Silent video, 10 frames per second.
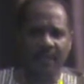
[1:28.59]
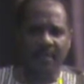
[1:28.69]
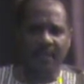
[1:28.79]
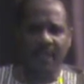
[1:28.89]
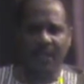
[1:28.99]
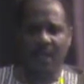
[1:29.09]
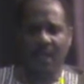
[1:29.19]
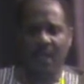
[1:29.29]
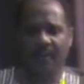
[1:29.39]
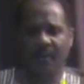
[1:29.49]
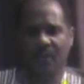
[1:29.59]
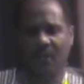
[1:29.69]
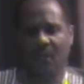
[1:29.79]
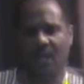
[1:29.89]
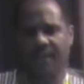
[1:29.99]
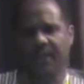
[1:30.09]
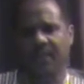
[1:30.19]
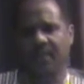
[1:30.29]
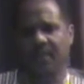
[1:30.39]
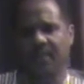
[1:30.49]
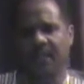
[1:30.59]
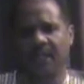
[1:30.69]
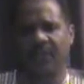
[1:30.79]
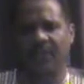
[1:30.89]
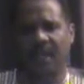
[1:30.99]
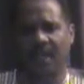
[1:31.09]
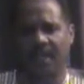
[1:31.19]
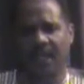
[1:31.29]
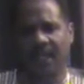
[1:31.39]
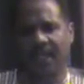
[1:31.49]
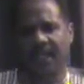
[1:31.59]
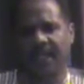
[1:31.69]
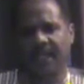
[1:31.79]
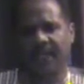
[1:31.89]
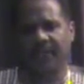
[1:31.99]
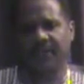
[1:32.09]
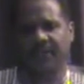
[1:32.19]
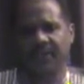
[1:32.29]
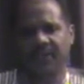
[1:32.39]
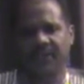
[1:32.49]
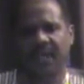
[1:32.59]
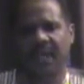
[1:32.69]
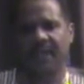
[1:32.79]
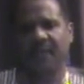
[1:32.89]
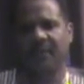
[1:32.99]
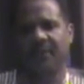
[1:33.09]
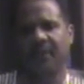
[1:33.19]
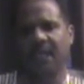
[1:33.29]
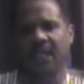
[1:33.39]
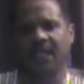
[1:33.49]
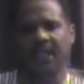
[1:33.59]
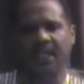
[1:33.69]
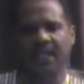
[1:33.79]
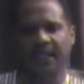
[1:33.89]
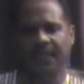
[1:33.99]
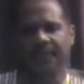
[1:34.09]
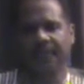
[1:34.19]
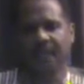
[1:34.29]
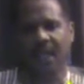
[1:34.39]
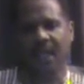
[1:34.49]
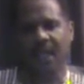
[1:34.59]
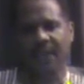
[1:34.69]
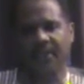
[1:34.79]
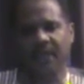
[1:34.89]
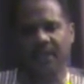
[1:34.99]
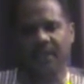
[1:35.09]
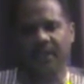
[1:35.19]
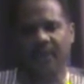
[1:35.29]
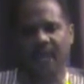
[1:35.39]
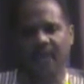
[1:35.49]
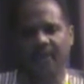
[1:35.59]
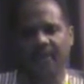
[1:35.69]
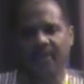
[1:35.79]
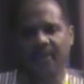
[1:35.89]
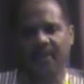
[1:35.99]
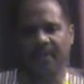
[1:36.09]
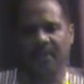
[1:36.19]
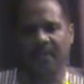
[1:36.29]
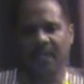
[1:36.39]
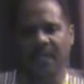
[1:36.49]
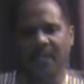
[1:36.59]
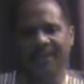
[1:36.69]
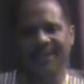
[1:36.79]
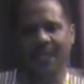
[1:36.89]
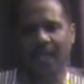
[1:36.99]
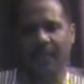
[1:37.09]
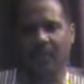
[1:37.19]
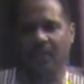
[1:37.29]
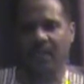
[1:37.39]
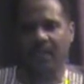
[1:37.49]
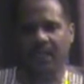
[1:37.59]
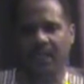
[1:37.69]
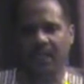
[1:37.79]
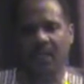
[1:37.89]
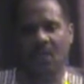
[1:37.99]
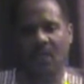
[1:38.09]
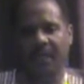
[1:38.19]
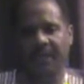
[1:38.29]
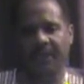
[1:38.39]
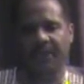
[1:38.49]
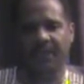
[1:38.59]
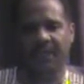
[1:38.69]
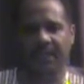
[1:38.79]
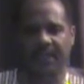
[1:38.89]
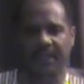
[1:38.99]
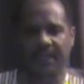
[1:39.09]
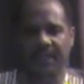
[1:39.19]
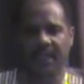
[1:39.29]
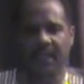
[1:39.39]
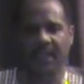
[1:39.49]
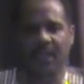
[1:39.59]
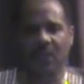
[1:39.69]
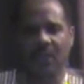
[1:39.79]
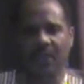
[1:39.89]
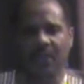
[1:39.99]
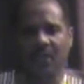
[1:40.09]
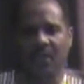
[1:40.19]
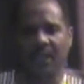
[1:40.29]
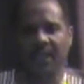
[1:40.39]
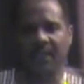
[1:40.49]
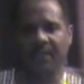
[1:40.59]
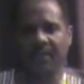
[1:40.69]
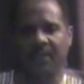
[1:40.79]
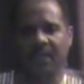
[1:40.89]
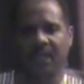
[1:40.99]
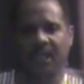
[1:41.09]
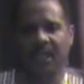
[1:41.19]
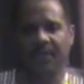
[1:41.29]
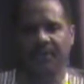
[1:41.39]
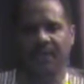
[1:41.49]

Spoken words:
a man's arm, you should know how to heal the man's arm. Now that takes us into the science of healing. Especially for African people, it's natural healing, holistic healing. And the word is holistic because